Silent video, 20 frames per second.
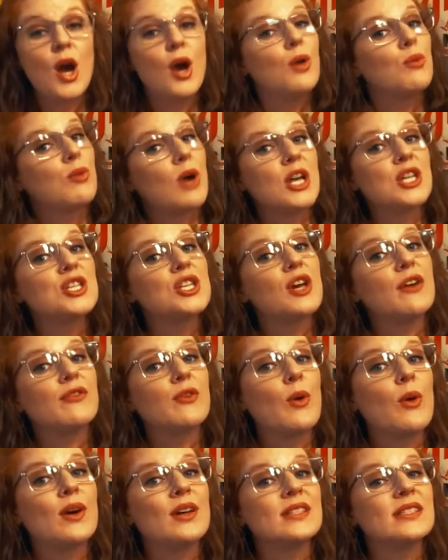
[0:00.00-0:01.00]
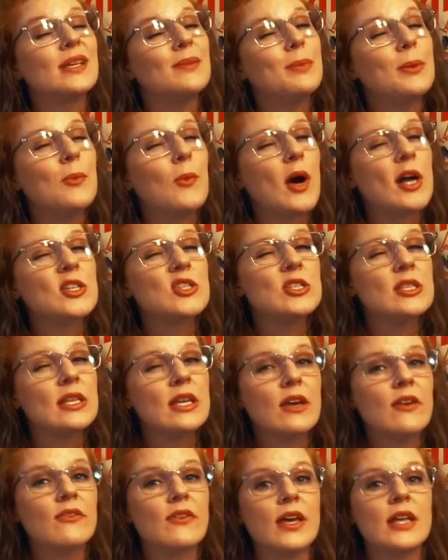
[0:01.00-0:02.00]
Russia, of course, had been watching
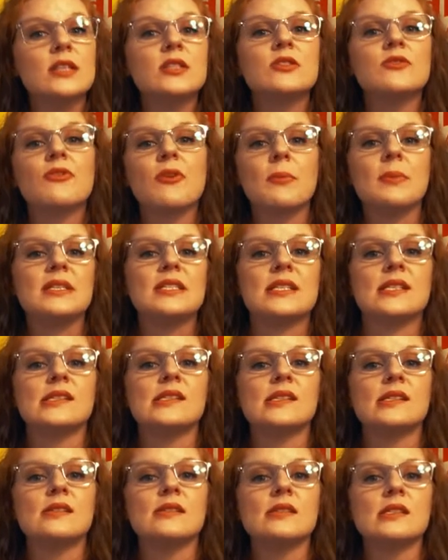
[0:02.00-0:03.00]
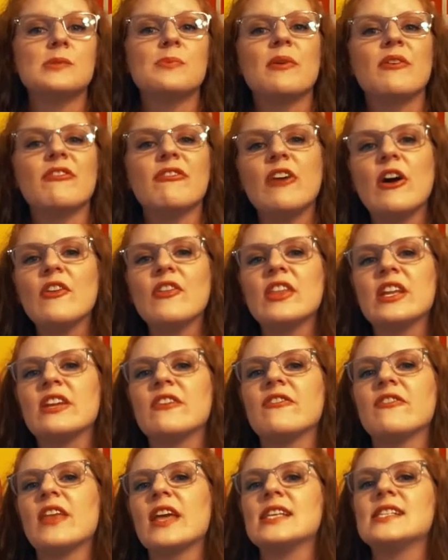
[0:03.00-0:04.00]
the events from a distance, but felt that
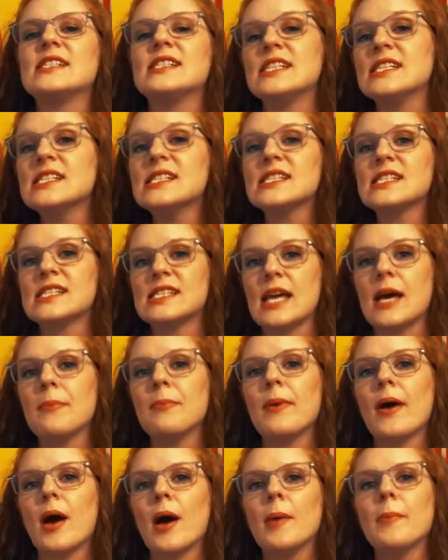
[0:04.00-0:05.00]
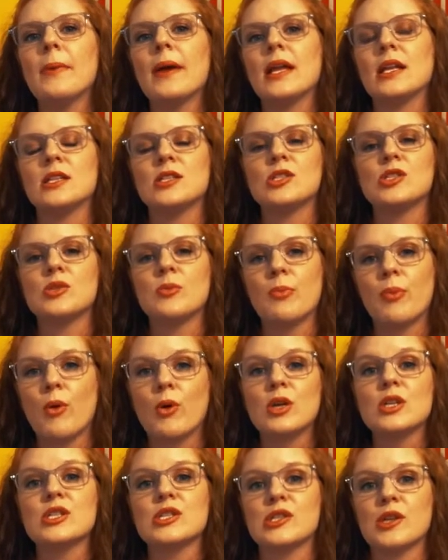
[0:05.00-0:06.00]
if they didn't step up and
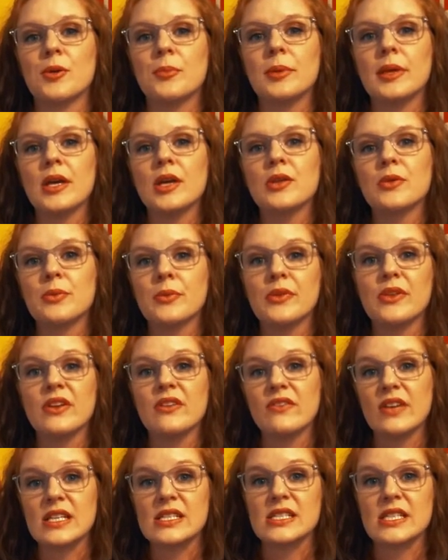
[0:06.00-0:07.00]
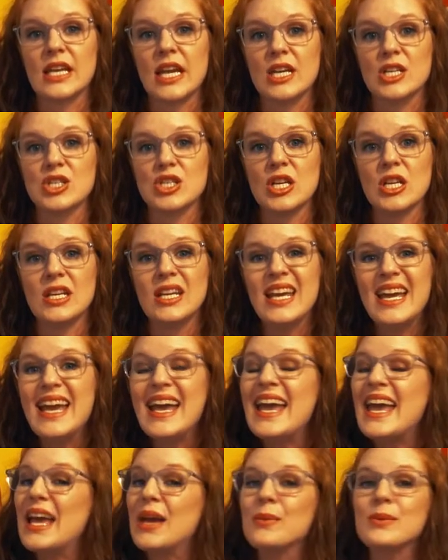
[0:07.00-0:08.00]
support Serbia through the investigation,
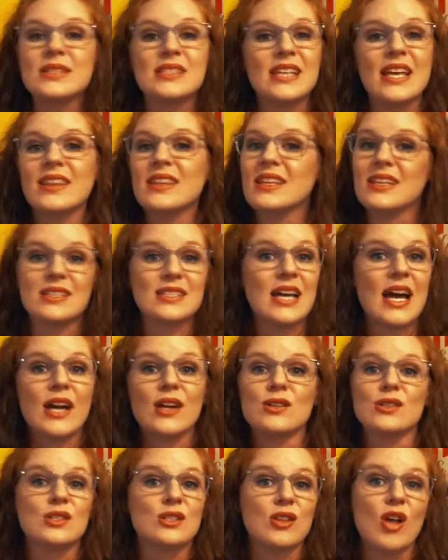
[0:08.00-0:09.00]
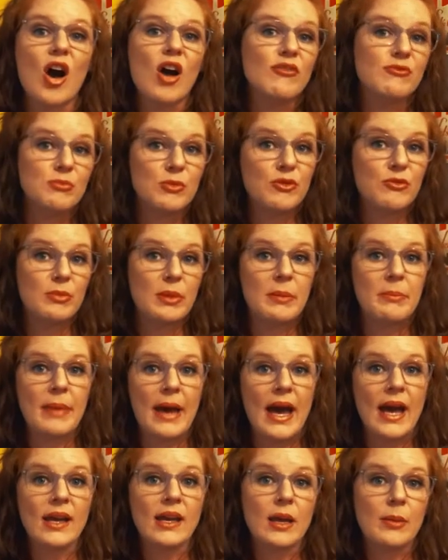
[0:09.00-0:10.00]
it would set the entire Slav movement
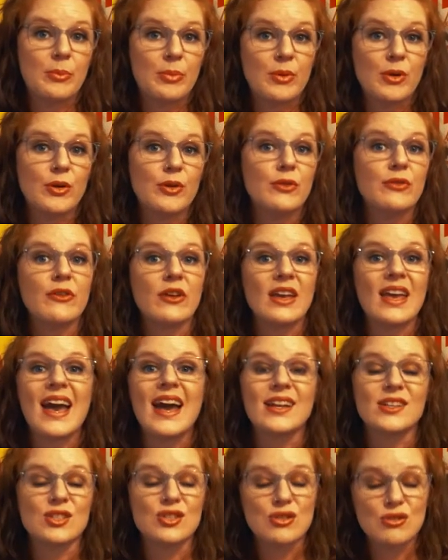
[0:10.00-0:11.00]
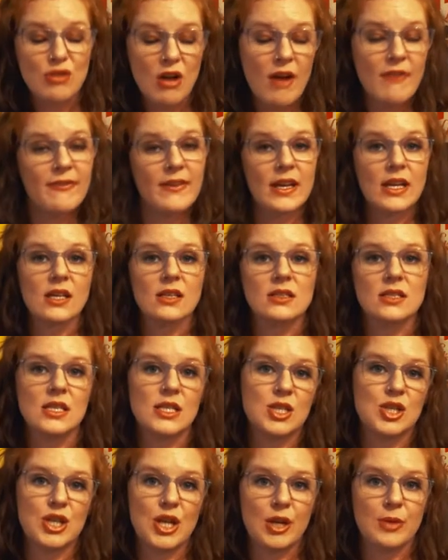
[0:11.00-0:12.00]
back and prove catastrophic to the
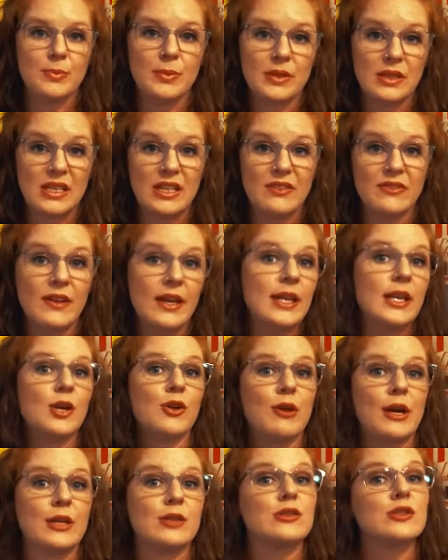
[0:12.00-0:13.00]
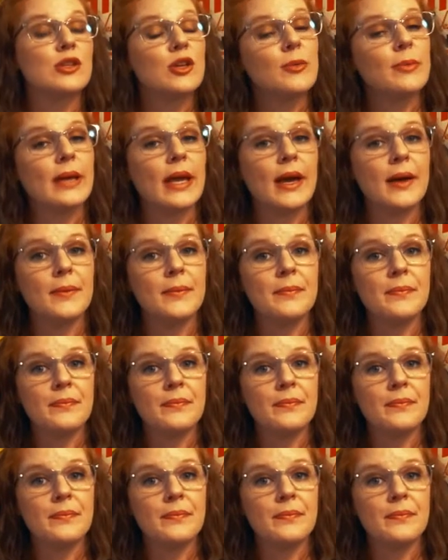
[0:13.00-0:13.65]
shared belief in a greater Serbia.